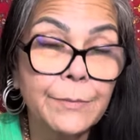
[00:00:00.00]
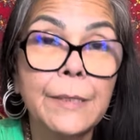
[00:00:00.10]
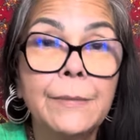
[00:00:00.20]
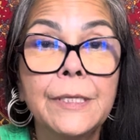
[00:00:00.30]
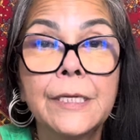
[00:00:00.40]

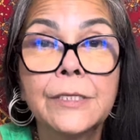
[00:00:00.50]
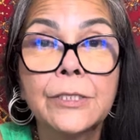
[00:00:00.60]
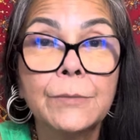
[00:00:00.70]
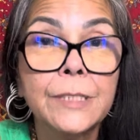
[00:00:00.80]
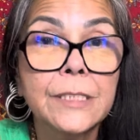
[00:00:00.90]
maybe there's
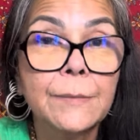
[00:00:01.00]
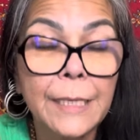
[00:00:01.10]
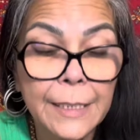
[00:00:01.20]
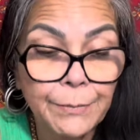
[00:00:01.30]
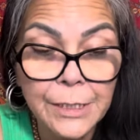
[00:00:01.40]
going to be some
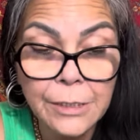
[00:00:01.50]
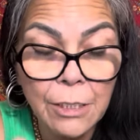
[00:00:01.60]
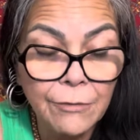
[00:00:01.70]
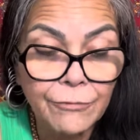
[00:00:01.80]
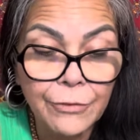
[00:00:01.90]
kind of peace
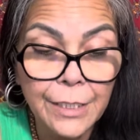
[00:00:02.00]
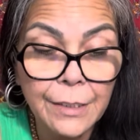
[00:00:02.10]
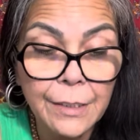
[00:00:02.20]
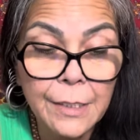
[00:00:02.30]
offering.